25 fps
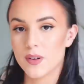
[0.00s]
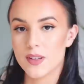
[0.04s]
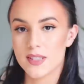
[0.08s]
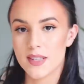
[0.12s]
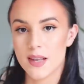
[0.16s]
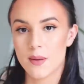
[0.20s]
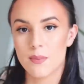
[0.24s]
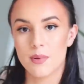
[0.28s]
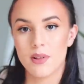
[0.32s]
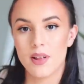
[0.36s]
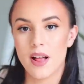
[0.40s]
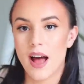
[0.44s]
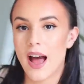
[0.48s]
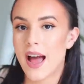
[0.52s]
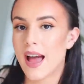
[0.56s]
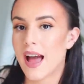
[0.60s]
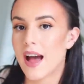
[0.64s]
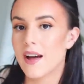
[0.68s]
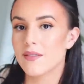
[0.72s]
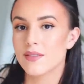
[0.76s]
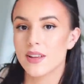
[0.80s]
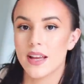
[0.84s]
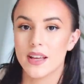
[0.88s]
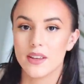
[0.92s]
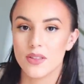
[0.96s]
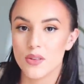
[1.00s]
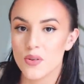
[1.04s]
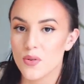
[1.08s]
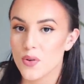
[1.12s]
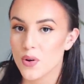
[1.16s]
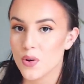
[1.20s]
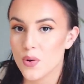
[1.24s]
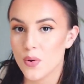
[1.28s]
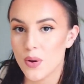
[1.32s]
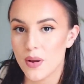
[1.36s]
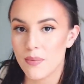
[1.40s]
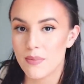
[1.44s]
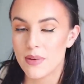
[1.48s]
example, I have like no
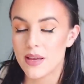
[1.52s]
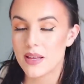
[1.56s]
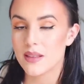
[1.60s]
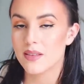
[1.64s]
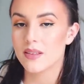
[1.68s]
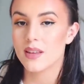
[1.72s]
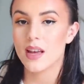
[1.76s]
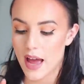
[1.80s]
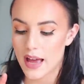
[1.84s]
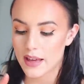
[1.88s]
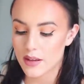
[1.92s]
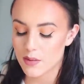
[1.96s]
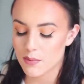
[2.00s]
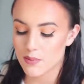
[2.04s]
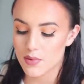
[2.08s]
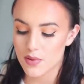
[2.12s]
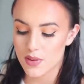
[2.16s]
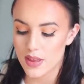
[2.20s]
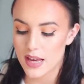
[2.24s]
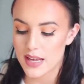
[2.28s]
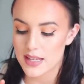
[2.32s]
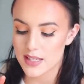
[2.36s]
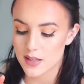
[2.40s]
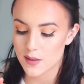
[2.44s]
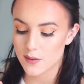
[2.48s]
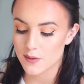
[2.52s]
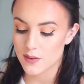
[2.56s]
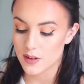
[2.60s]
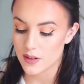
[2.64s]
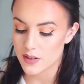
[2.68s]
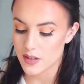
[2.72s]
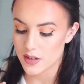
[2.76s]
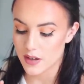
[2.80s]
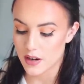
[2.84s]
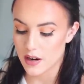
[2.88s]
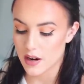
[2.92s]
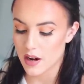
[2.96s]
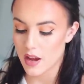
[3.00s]
equipment. I can put that as a
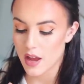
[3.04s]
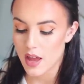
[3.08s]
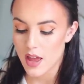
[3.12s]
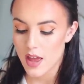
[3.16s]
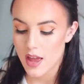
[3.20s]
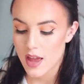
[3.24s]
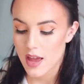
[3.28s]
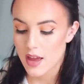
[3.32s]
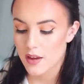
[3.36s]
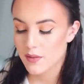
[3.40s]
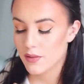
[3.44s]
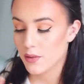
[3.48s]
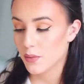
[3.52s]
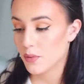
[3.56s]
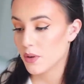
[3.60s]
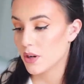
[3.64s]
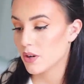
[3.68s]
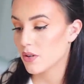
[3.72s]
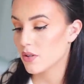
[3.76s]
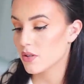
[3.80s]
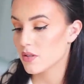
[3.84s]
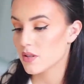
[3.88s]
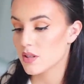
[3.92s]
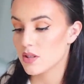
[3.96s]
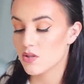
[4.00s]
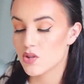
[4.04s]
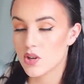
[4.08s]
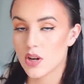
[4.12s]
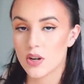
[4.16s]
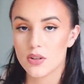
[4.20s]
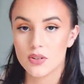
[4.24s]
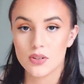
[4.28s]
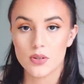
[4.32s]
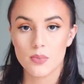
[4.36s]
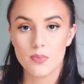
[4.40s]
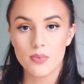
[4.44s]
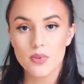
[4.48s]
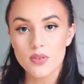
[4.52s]
filter. If you want to concentrate on
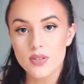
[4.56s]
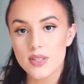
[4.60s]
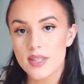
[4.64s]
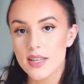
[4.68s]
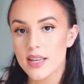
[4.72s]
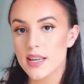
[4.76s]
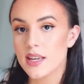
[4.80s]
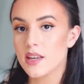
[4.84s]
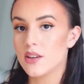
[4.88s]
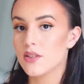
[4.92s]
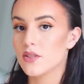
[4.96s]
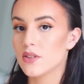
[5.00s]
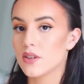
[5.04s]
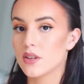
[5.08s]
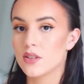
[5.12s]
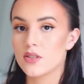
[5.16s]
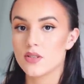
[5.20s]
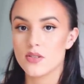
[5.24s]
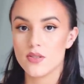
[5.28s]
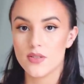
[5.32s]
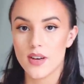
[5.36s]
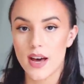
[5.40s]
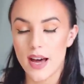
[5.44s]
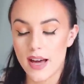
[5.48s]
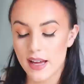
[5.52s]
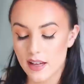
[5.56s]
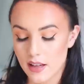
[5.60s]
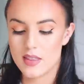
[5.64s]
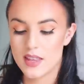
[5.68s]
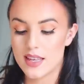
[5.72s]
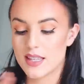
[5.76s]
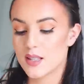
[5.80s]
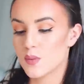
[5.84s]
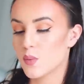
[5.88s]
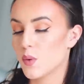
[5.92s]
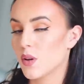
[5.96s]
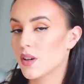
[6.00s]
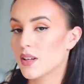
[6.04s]
your booty, you can do that.
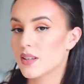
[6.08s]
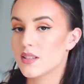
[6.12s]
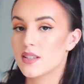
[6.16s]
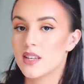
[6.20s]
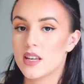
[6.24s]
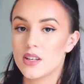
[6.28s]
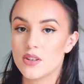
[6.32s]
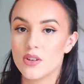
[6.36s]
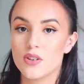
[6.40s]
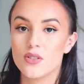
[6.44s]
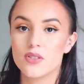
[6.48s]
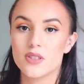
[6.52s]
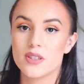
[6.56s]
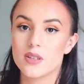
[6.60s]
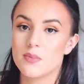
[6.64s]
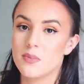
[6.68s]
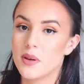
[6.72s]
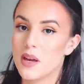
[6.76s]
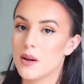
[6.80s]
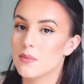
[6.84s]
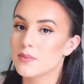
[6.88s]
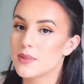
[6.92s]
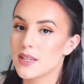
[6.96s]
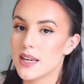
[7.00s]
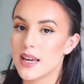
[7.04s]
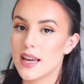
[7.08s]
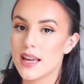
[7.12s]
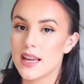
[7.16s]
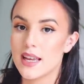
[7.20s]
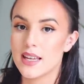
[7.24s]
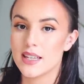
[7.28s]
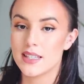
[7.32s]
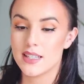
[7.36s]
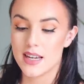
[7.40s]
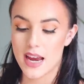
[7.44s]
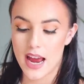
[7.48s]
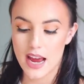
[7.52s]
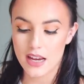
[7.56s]
This will continue to be
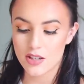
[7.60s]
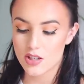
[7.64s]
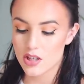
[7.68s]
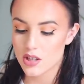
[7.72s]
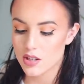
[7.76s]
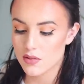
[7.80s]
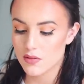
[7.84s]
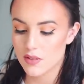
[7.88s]
updated as she